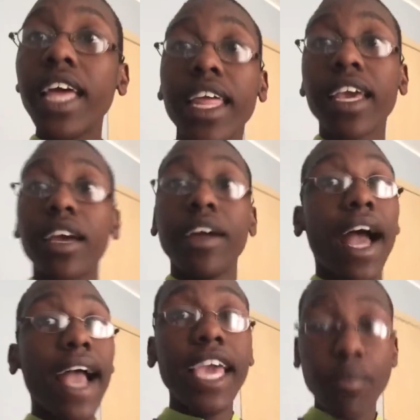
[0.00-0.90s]
Now, Derek,
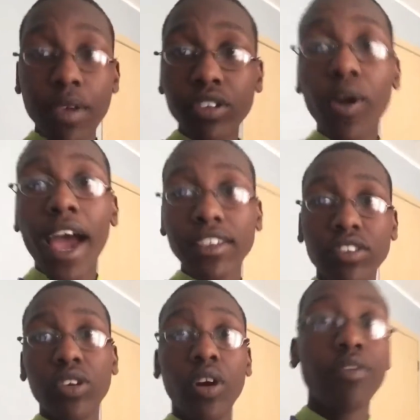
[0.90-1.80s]
I came here to
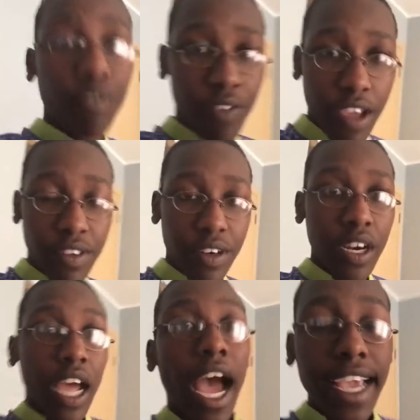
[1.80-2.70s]
ask you of a
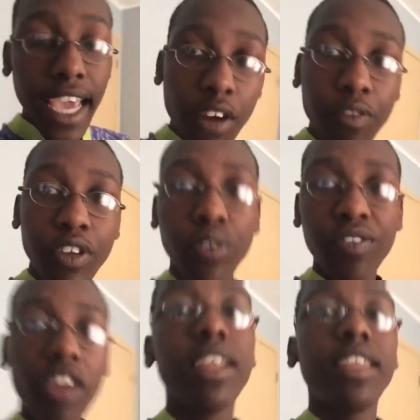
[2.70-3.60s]
favor. I care for
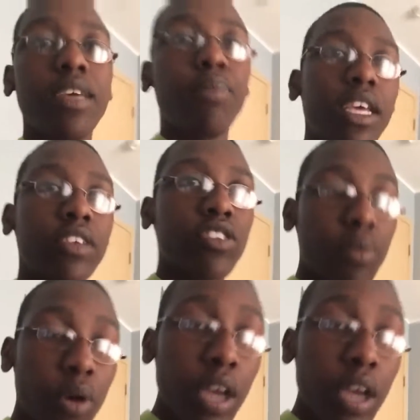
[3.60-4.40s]
you very deeply, so